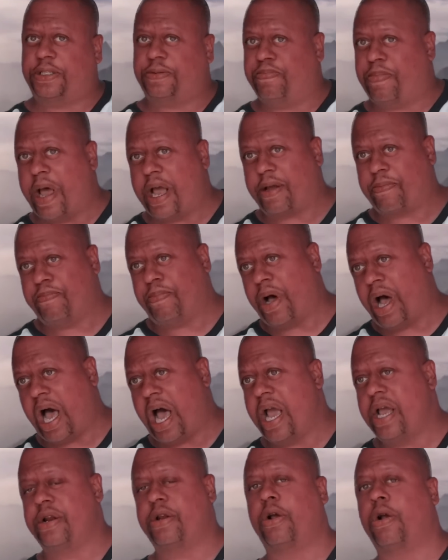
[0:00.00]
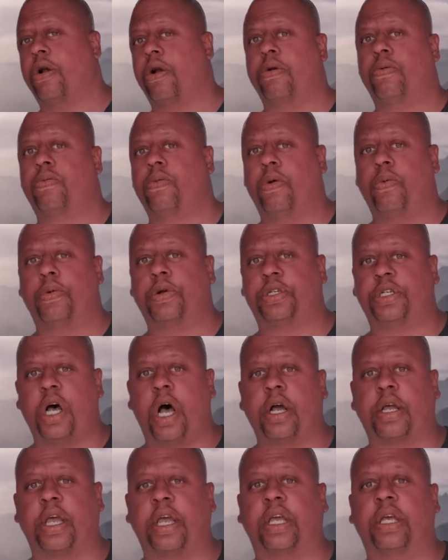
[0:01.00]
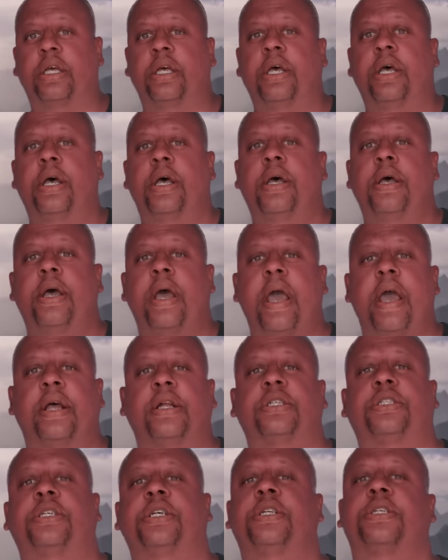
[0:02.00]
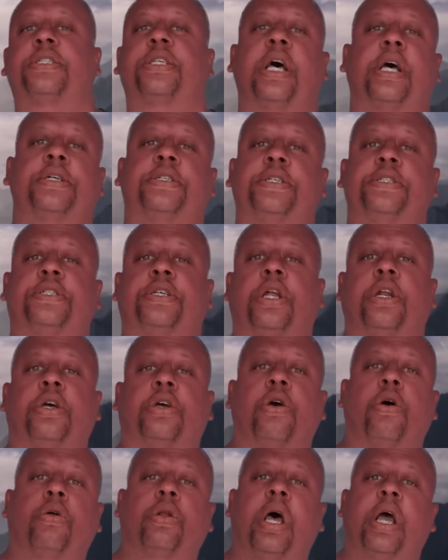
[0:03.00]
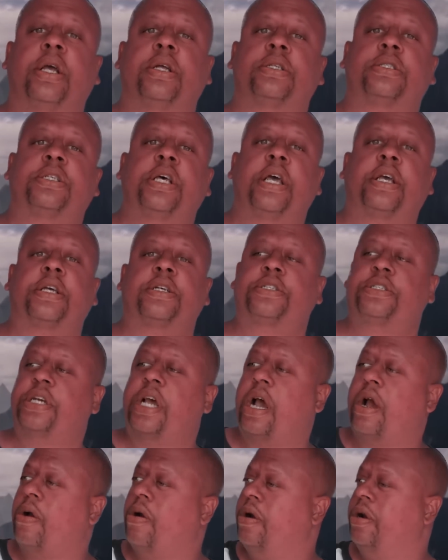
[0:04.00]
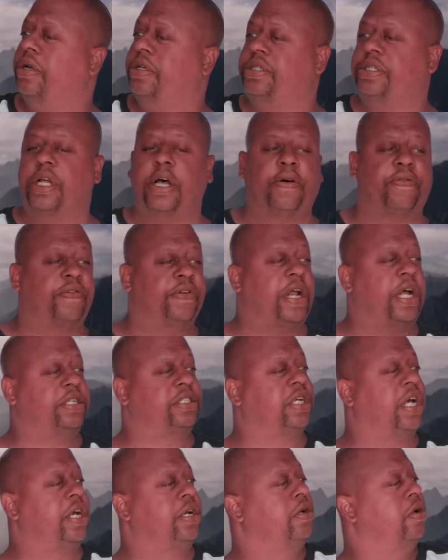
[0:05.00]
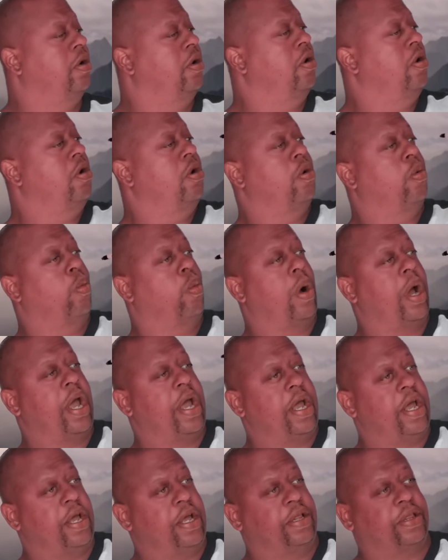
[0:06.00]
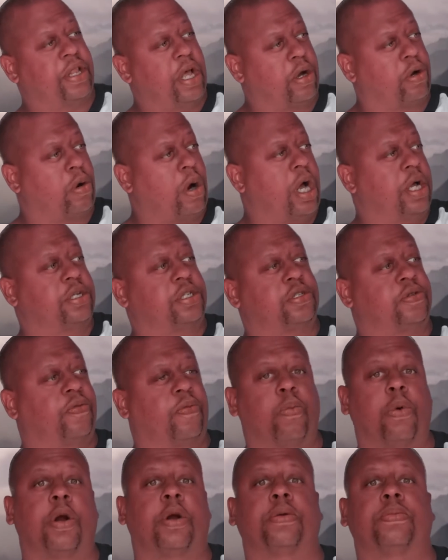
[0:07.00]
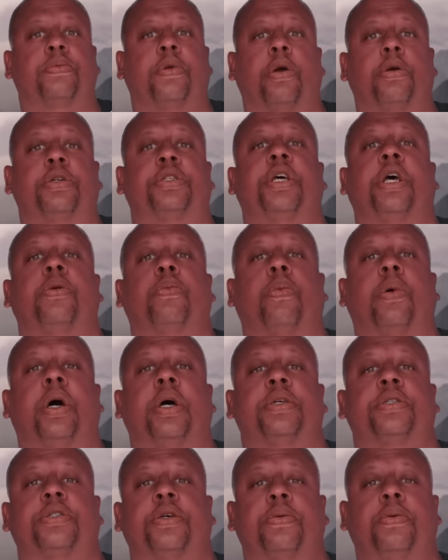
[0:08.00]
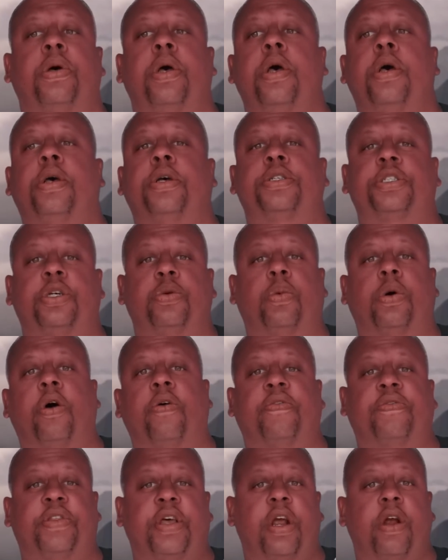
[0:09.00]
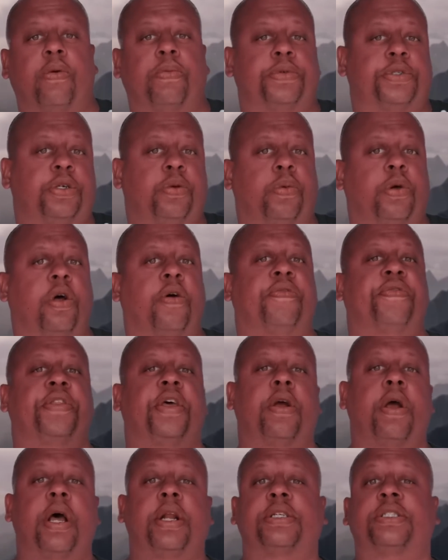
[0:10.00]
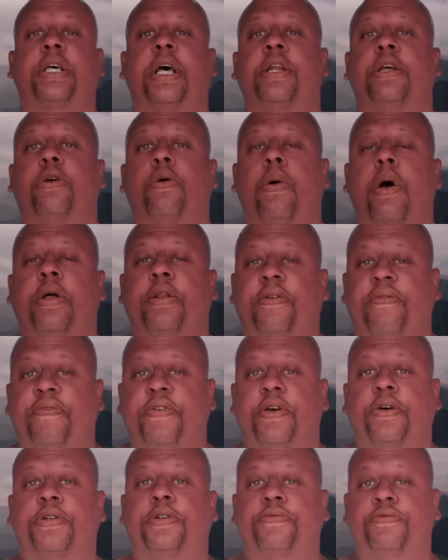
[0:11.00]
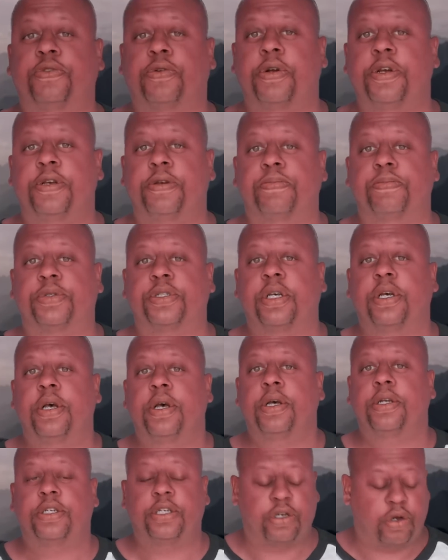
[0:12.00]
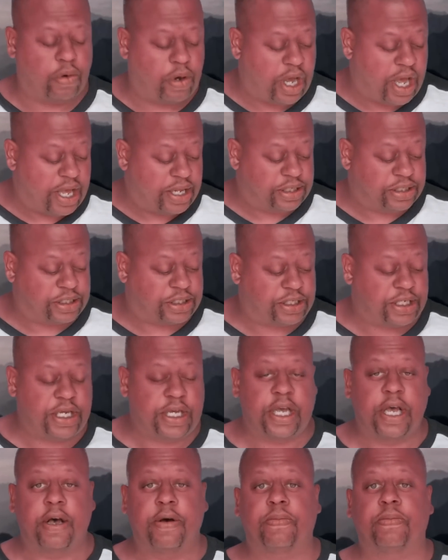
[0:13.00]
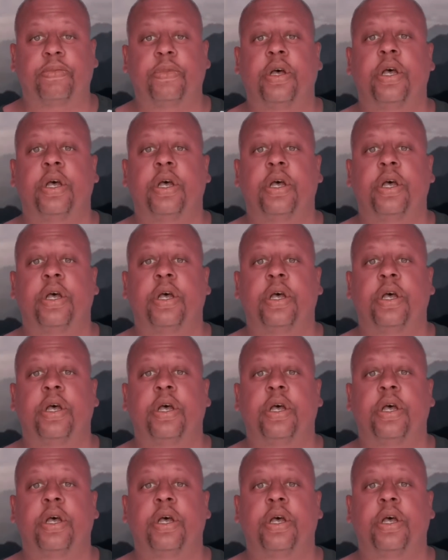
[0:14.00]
back behind her when we're talking. And she decides she's going to go like take a shower and stuff. And that's like way across from where her tent was. So she went over there. and when she went over there, I decided to go out in the field of dreams to go ahead and see um,